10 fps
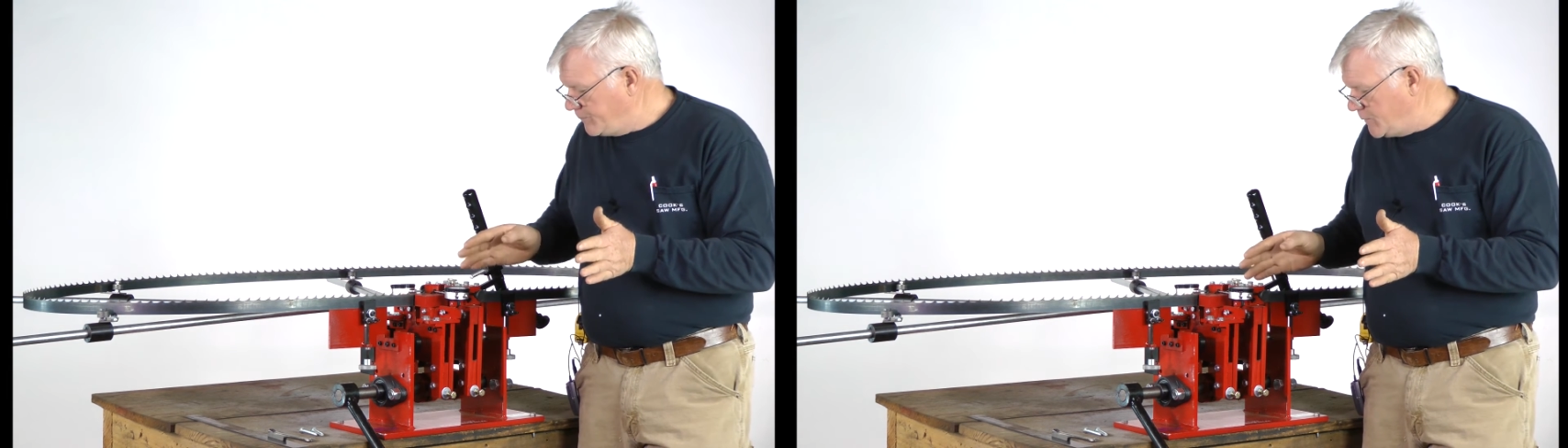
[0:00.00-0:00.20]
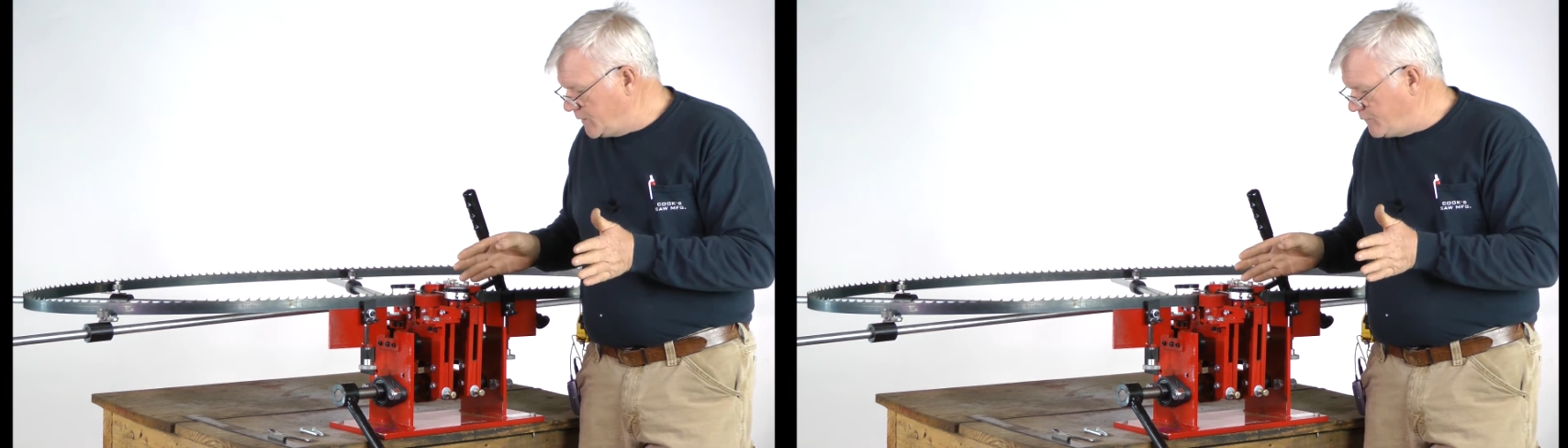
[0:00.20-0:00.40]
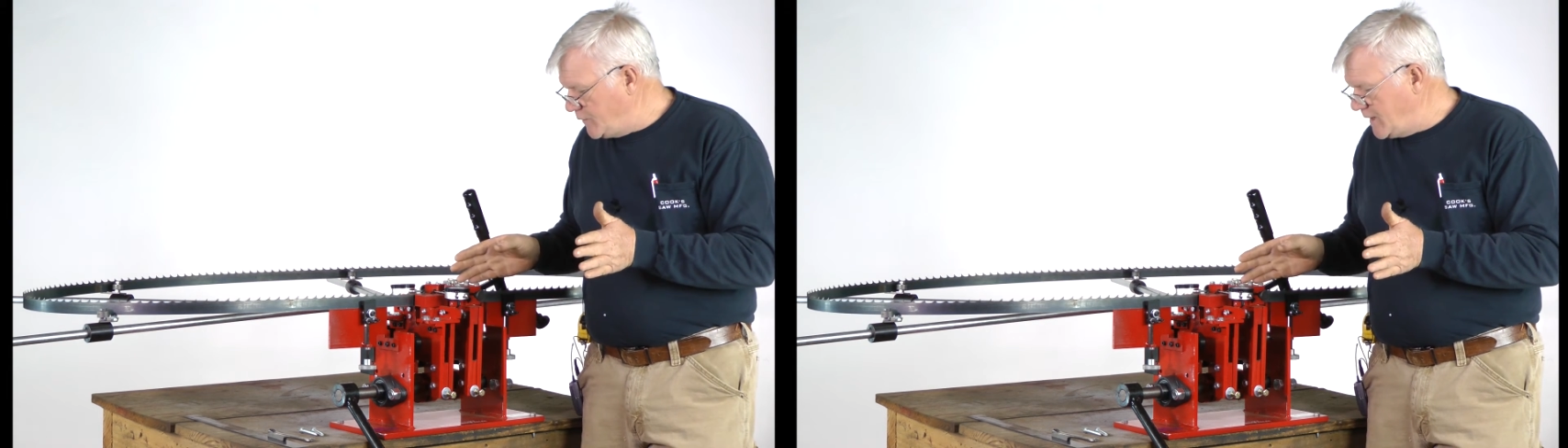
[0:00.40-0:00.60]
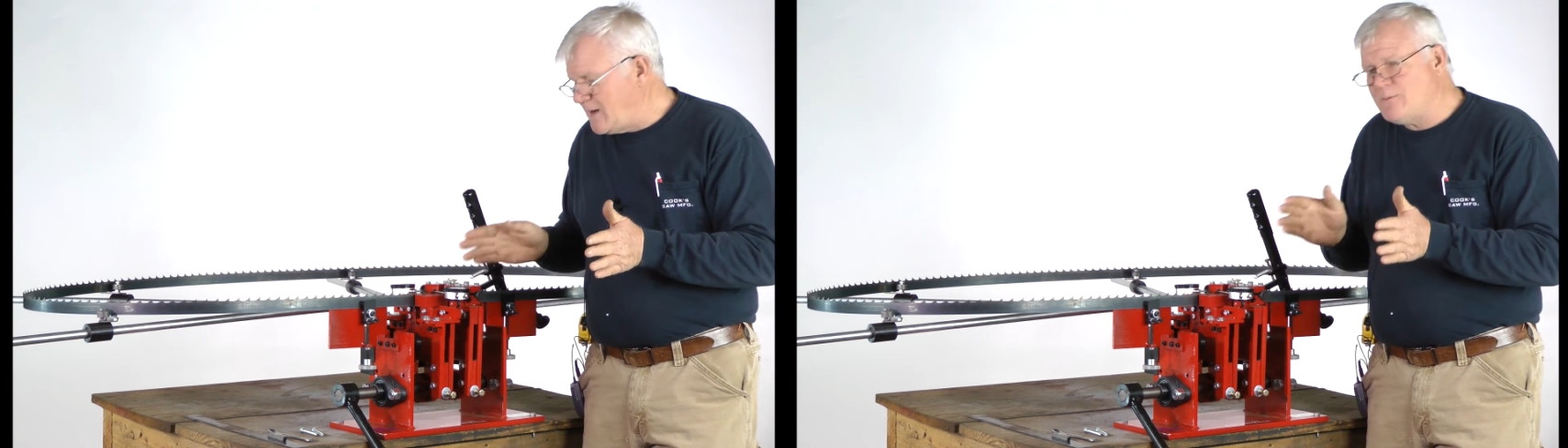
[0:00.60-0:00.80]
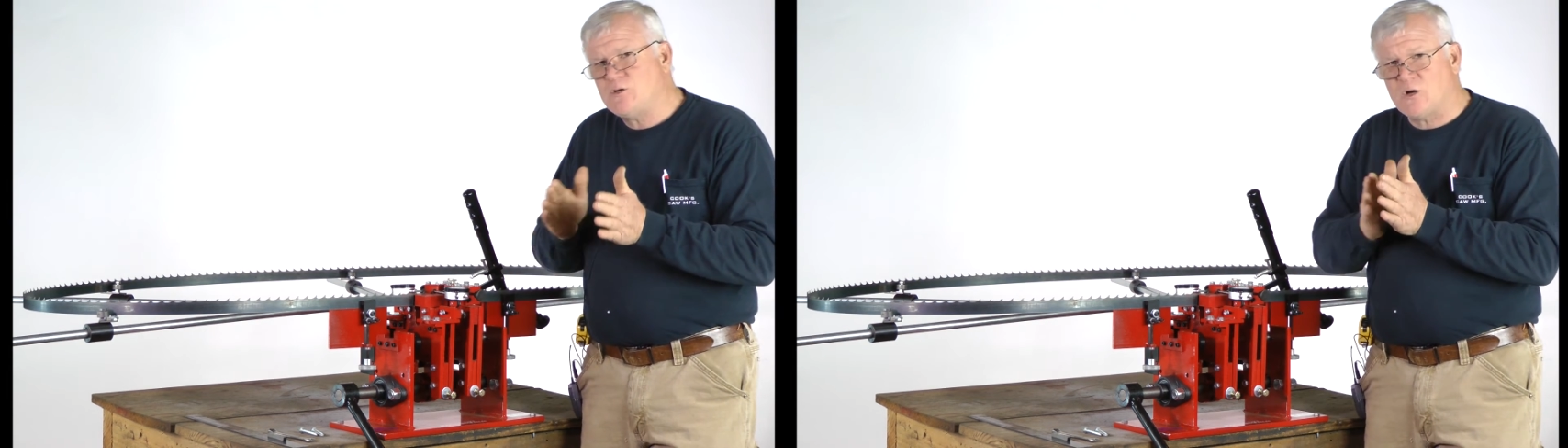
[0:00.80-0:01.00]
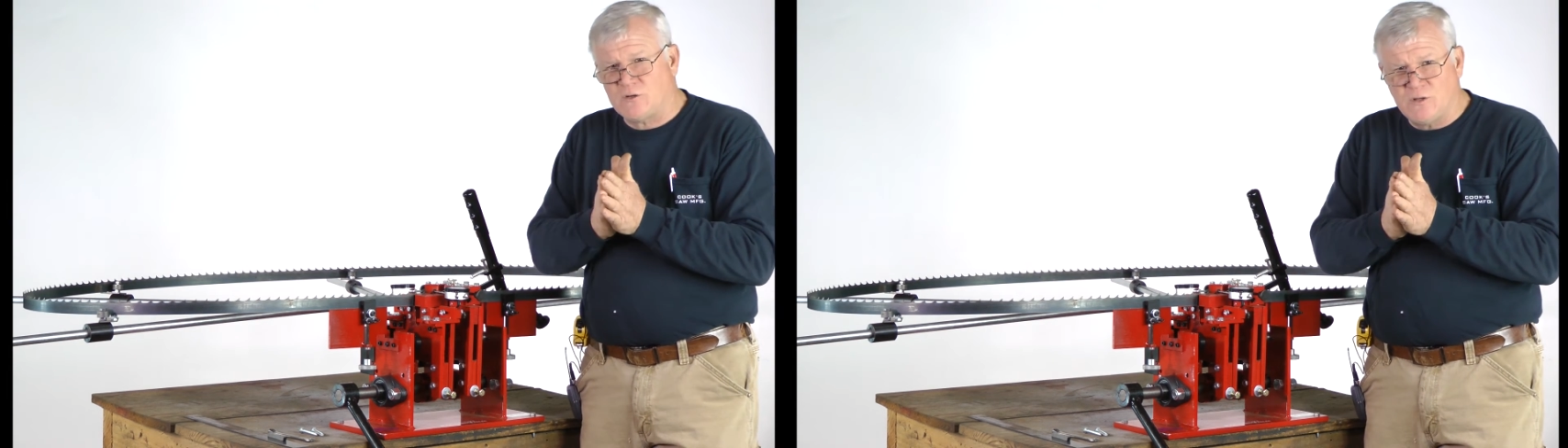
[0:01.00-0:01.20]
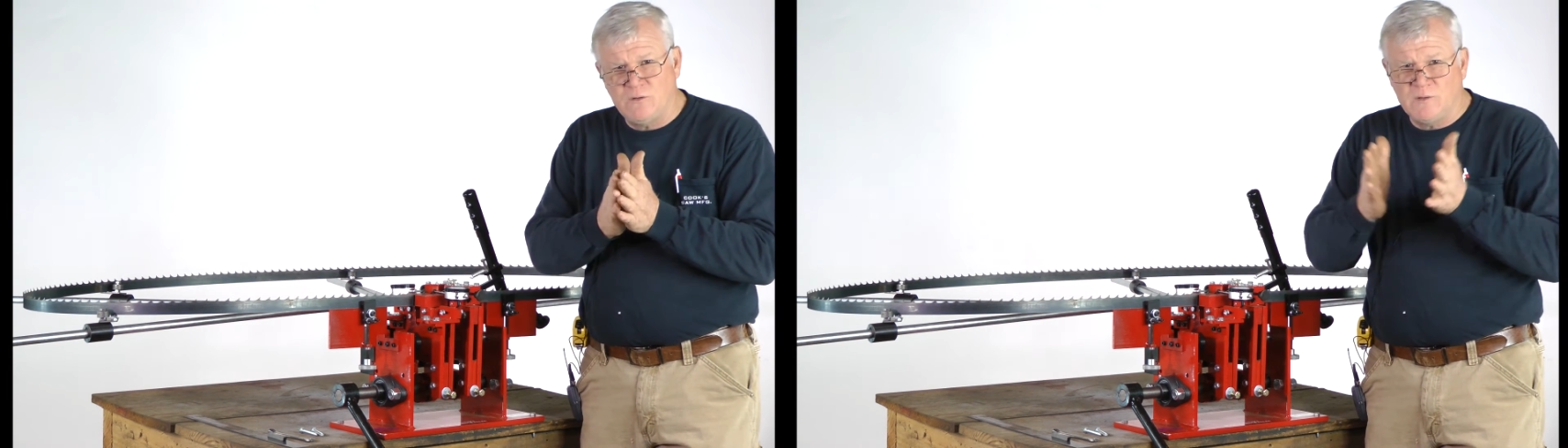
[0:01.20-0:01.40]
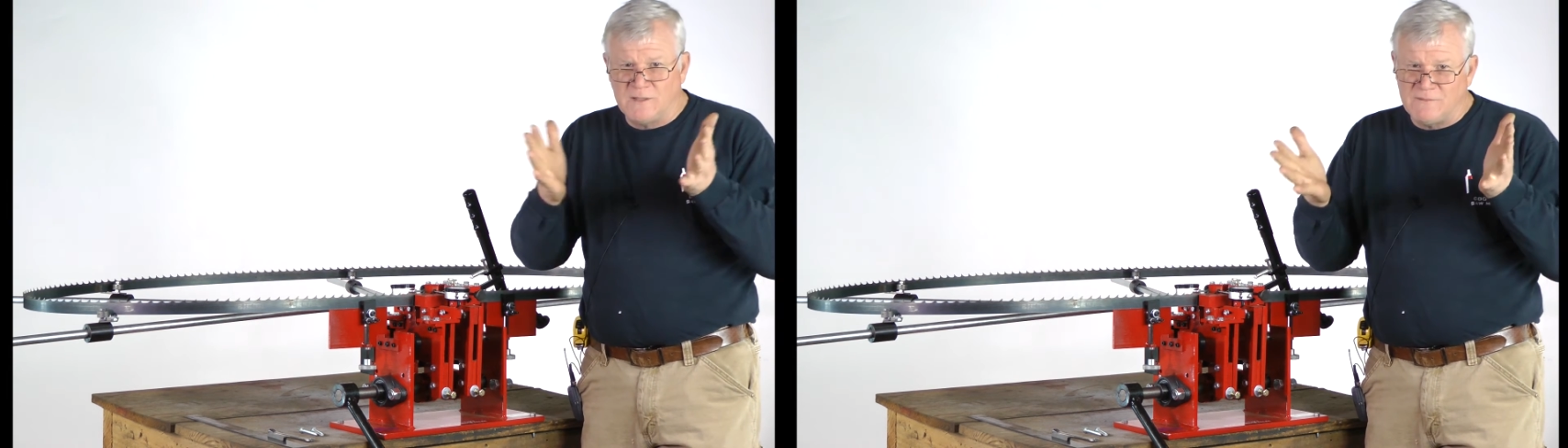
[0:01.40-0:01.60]
But if we damage our
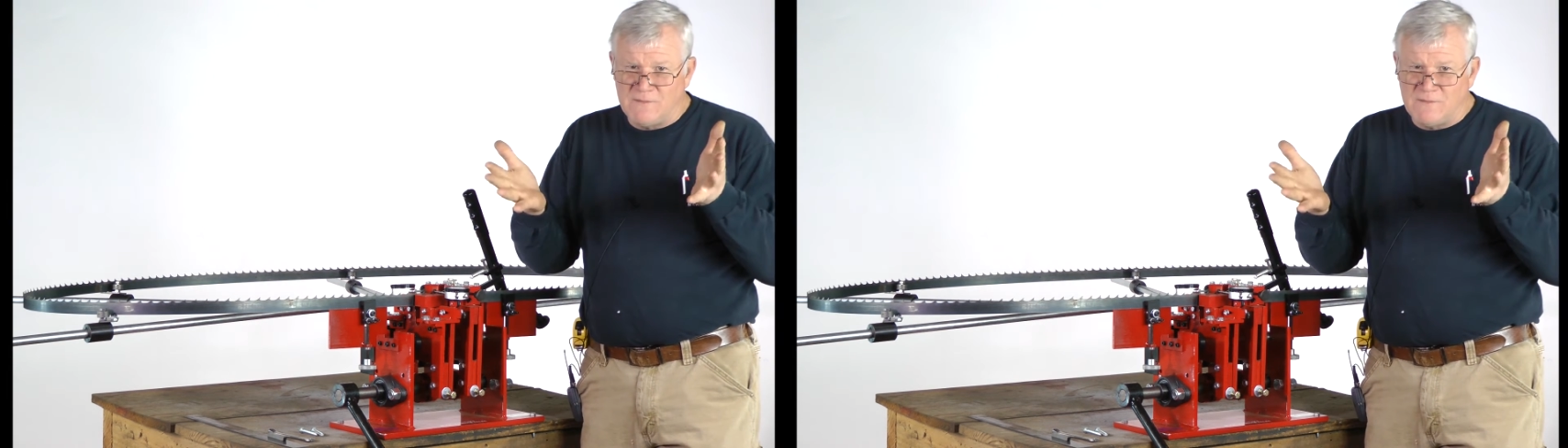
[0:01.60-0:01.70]
tooling,